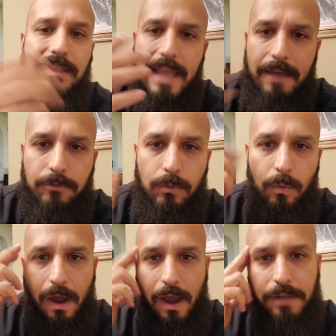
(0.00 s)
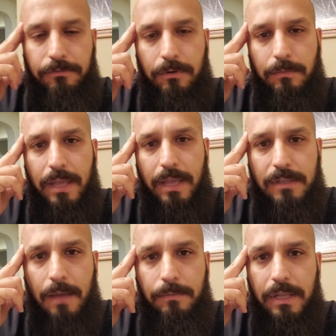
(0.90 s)
have to unwind from
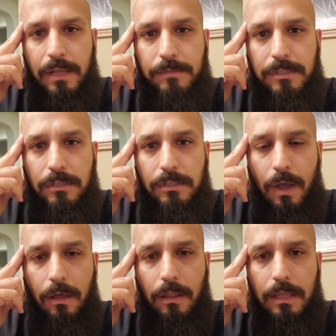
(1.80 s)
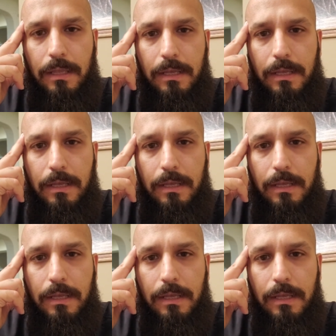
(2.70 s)
GameStop and AMC as well.